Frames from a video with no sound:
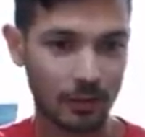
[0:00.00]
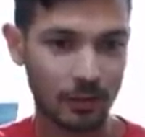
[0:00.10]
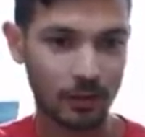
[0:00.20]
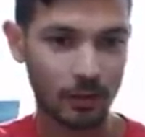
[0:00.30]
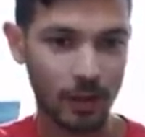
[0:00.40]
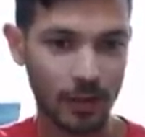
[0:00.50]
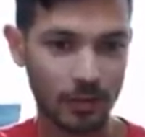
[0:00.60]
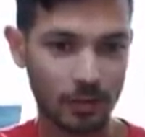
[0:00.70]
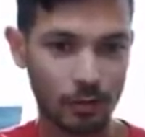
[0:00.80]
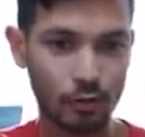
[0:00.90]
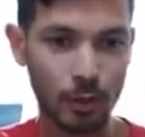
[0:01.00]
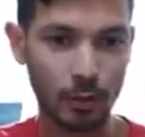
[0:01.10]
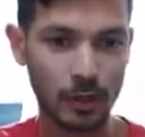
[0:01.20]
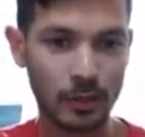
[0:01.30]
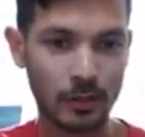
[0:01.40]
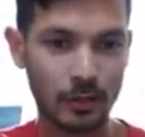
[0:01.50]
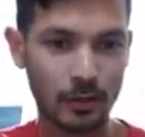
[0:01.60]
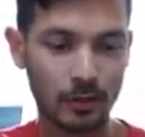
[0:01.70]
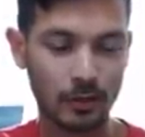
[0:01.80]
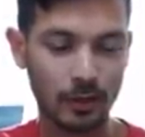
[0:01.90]
So that's two million
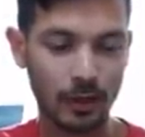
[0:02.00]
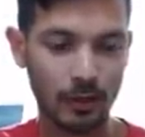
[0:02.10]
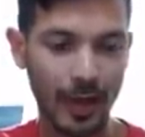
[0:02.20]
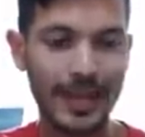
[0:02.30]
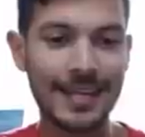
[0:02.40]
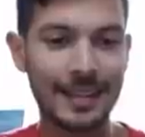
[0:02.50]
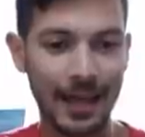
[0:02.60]
eighty